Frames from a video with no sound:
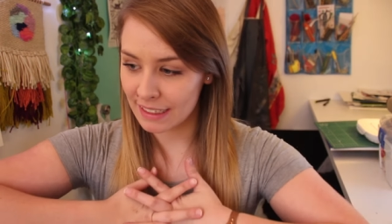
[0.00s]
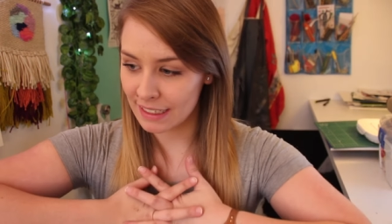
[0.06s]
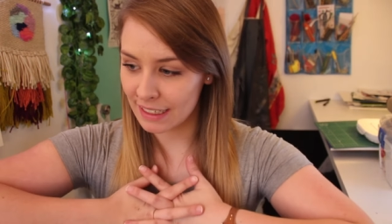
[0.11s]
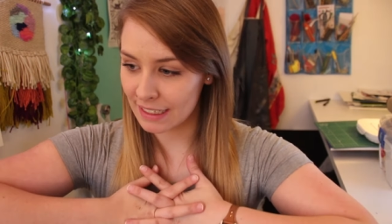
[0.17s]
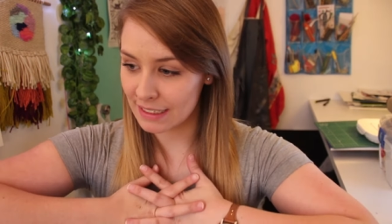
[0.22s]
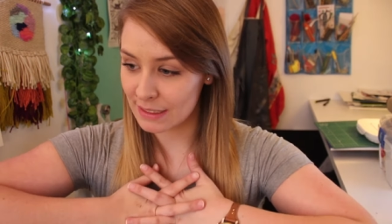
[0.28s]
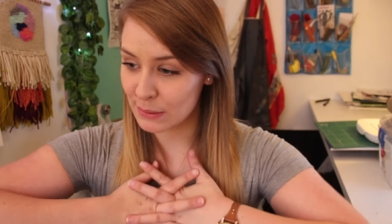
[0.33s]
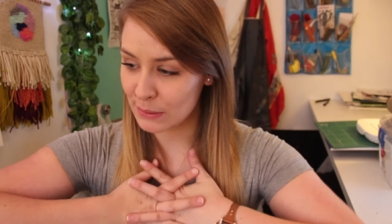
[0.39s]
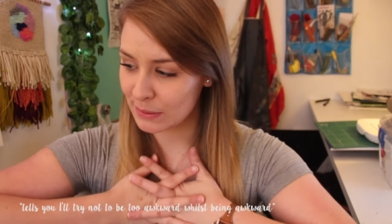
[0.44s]

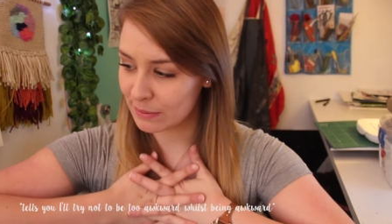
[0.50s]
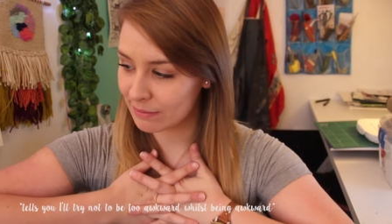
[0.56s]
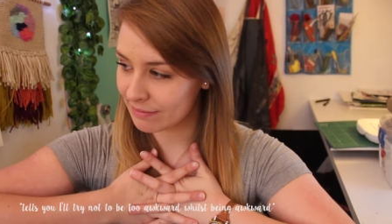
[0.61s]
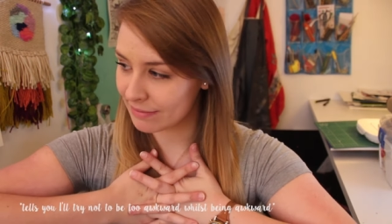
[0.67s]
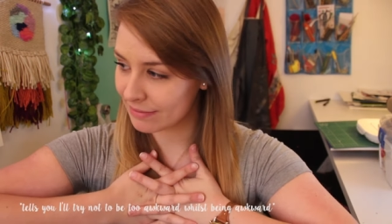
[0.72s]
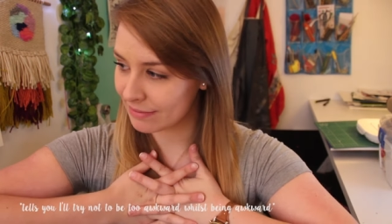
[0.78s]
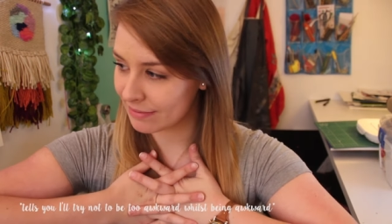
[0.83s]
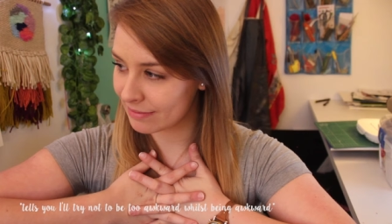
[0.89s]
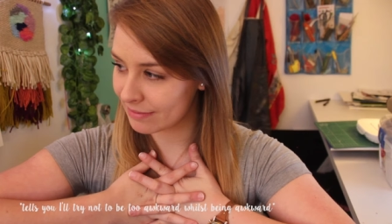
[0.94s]
as
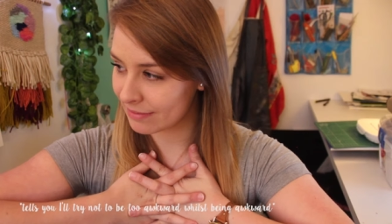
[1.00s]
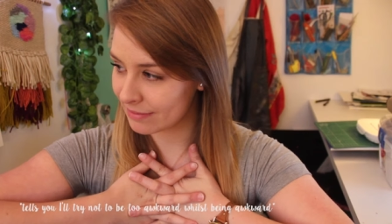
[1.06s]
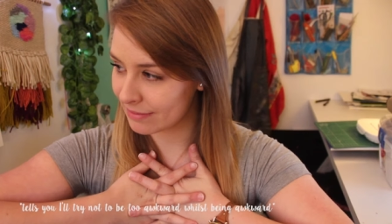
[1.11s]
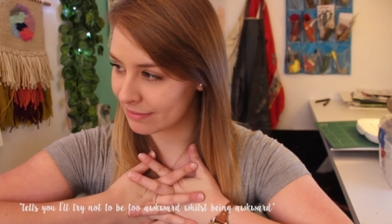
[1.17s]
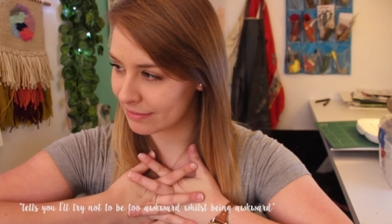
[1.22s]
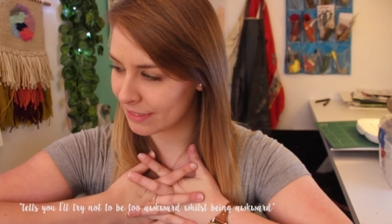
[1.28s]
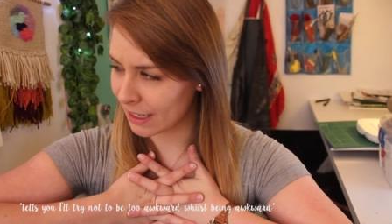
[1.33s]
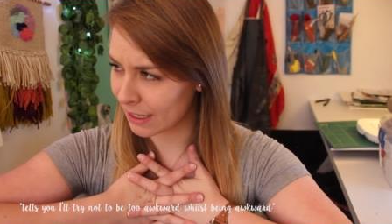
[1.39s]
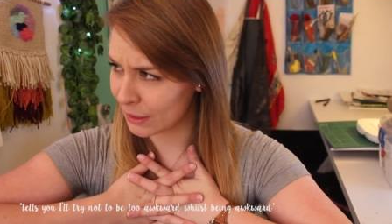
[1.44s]

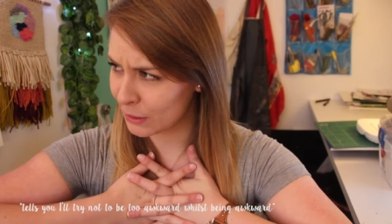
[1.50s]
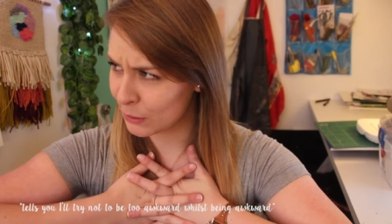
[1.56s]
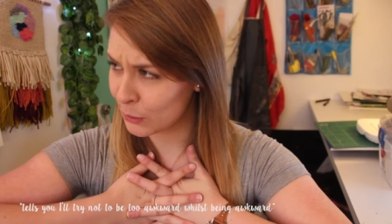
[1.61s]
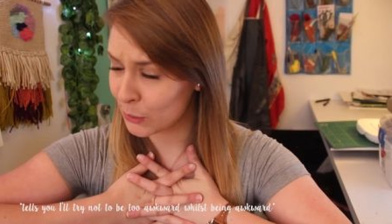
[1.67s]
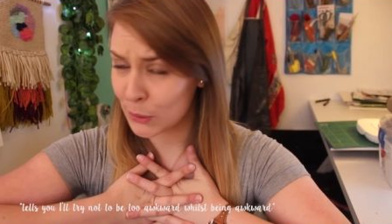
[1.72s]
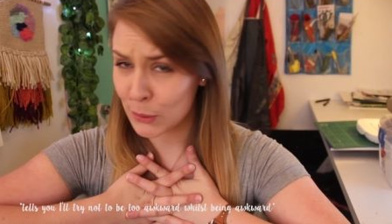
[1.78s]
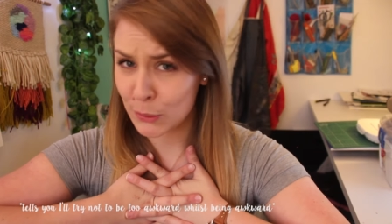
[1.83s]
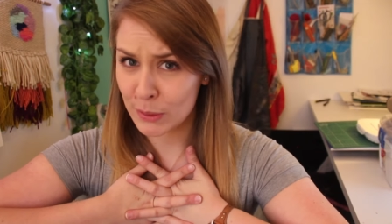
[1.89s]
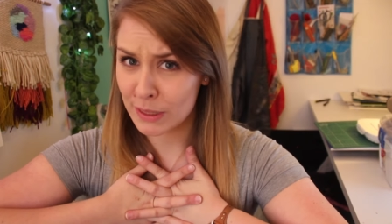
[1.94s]

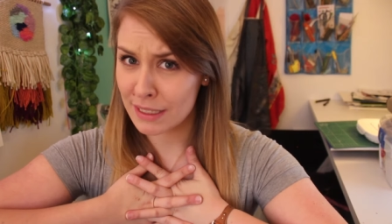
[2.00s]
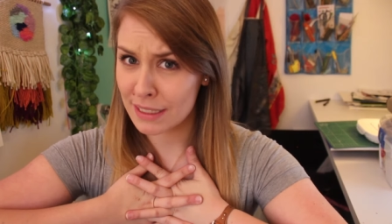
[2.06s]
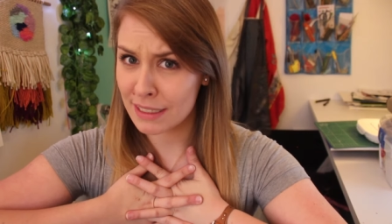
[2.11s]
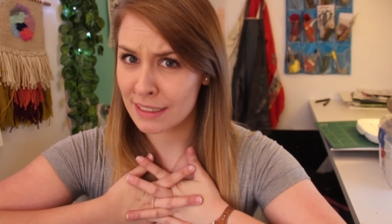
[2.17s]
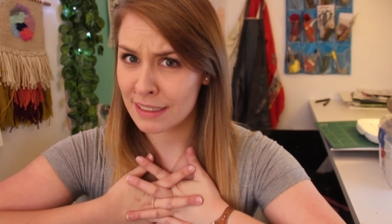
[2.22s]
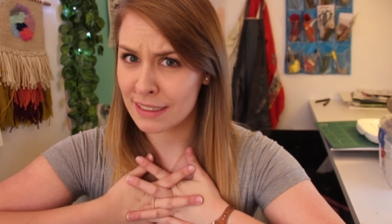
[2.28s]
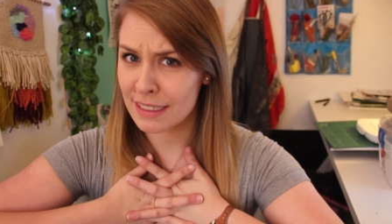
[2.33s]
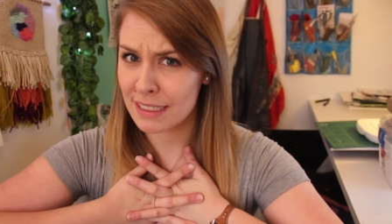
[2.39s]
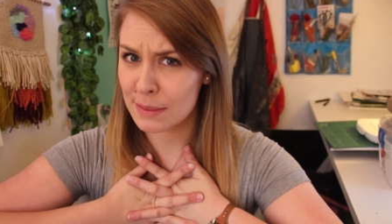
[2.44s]
unawkward
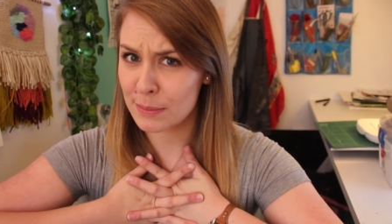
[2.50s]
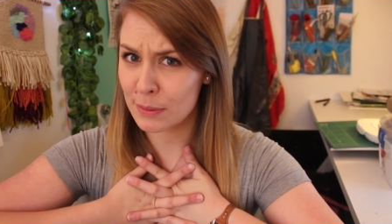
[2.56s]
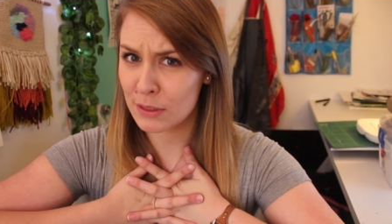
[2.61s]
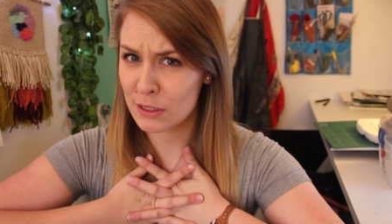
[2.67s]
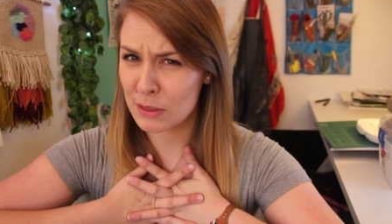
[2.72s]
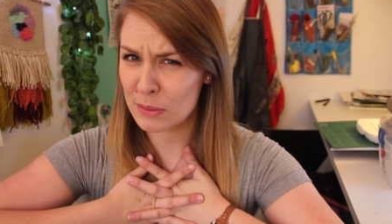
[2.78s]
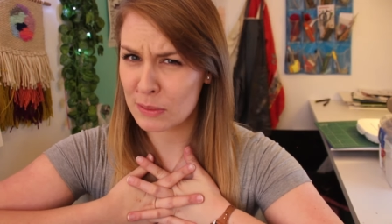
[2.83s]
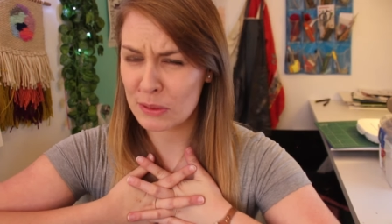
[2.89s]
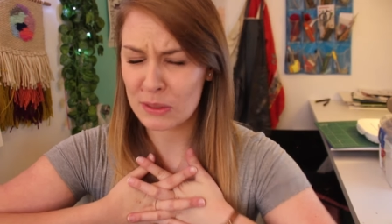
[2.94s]
as
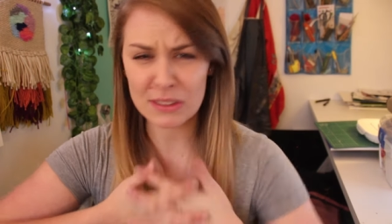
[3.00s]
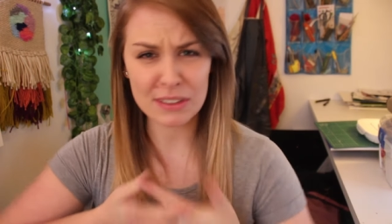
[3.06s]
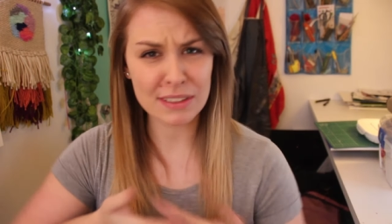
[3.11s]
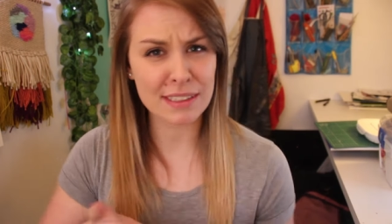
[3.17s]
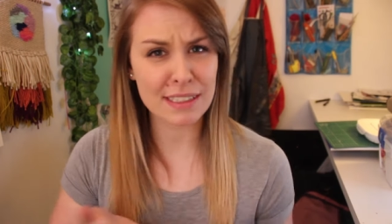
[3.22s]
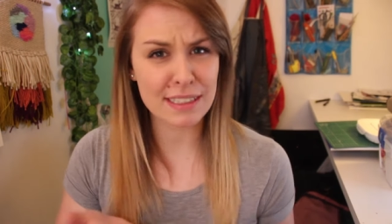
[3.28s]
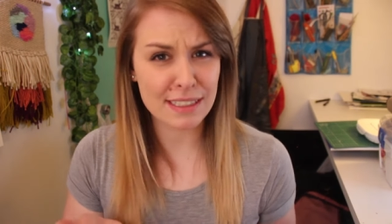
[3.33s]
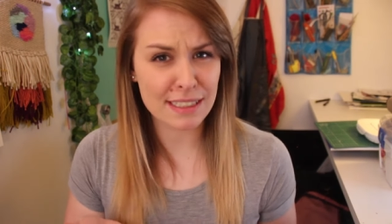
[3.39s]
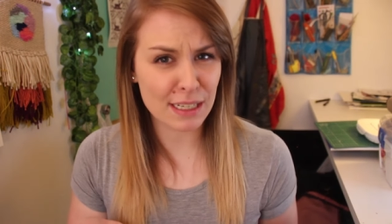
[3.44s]
possible.
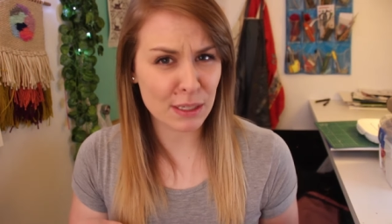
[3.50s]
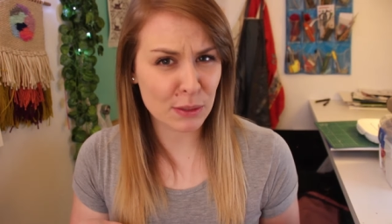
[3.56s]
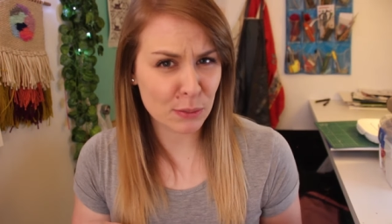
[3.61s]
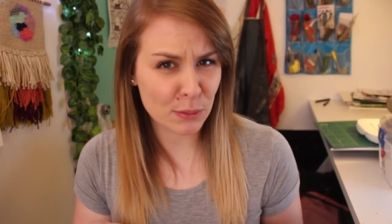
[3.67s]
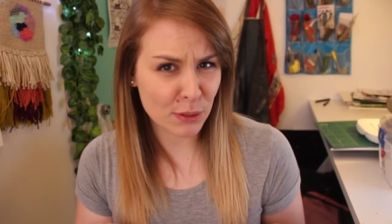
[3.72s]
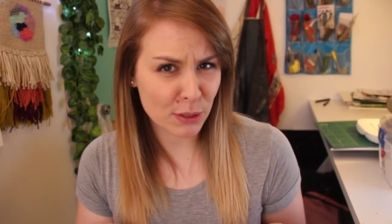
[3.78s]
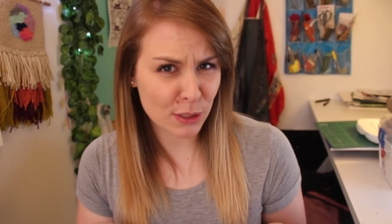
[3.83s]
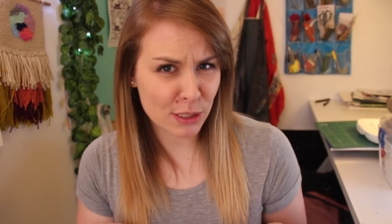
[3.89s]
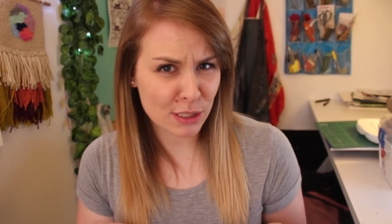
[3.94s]
Is that a
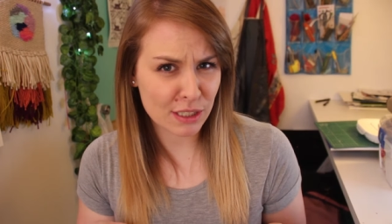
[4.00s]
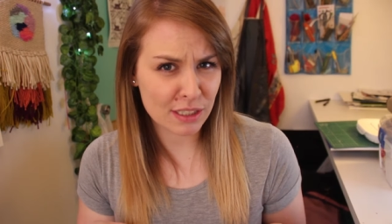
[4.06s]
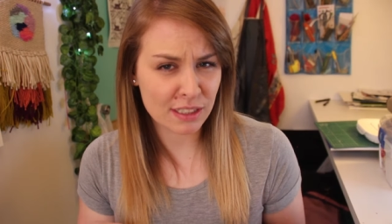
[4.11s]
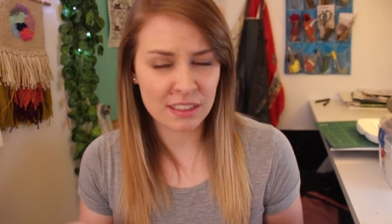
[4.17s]
word?